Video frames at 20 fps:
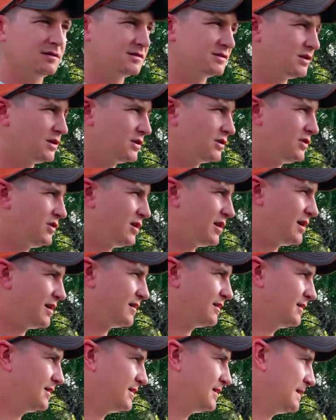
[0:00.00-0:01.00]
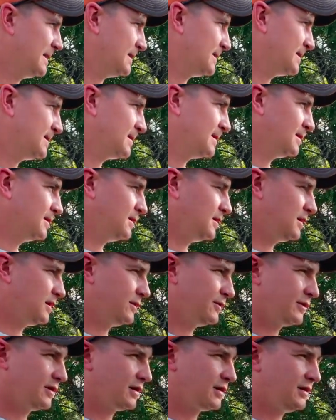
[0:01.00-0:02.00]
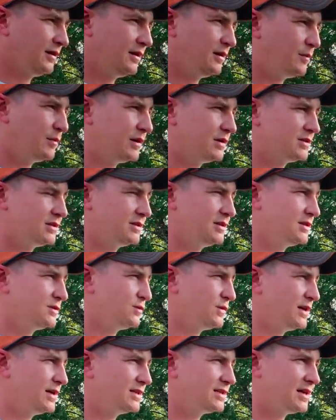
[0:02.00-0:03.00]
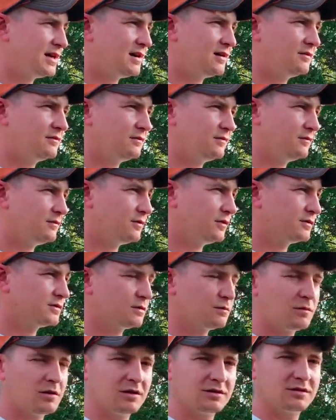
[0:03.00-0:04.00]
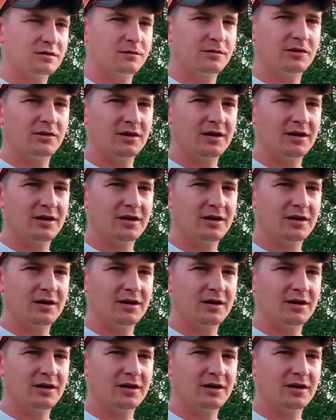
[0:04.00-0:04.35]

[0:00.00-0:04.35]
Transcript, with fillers: sun glare. Uh, we're going to clean a bunch of these weeds out, throw some monster meal